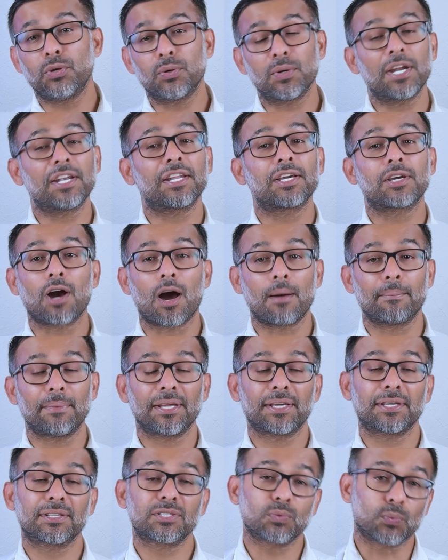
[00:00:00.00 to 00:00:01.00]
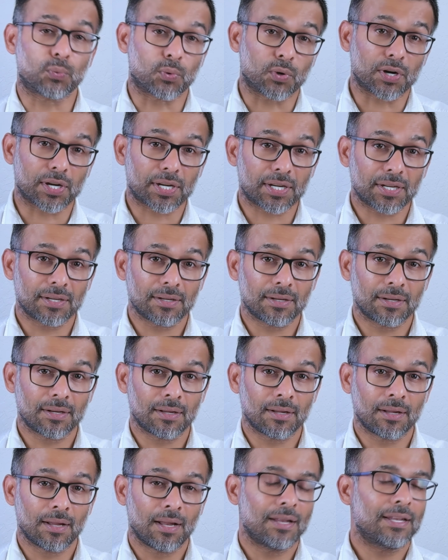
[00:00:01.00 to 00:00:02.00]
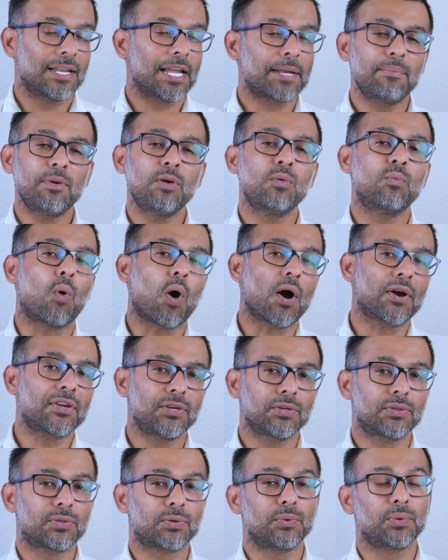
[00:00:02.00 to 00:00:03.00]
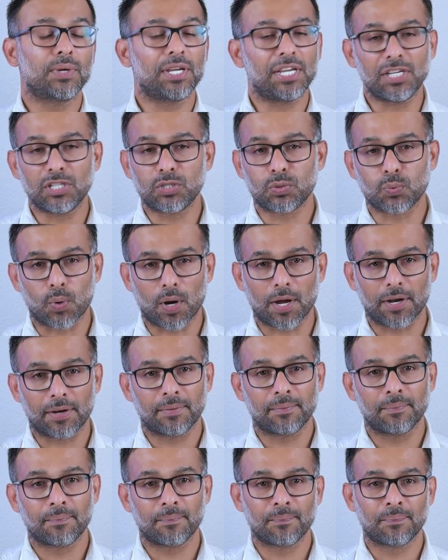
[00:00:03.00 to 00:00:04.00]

your unit economics work. Let me walk you through each one.